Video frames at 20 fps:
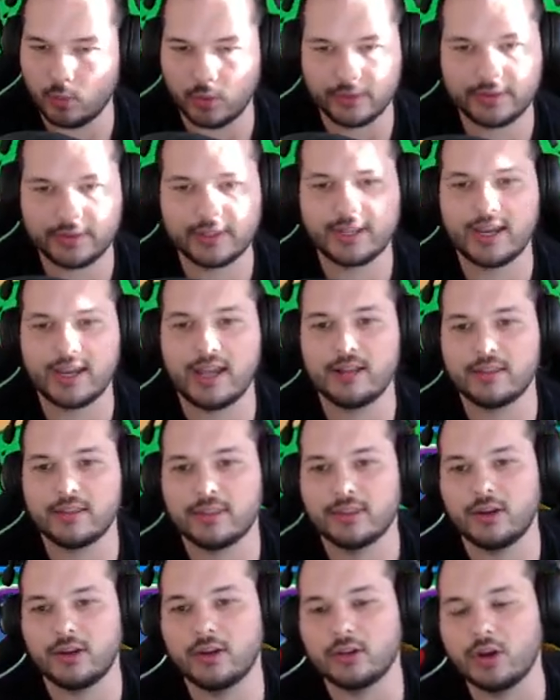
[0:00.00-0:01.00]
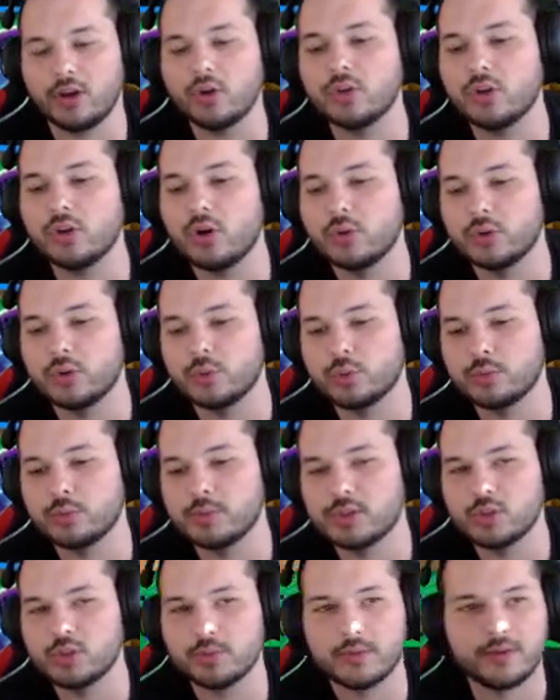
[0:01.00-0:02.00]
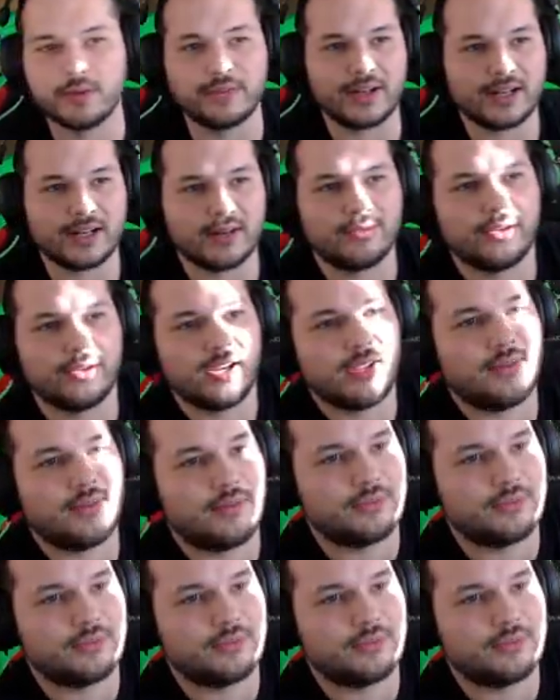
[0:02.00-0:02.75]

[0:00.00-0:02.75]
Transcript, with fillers: Once again, thought, oh no, it would be super effective if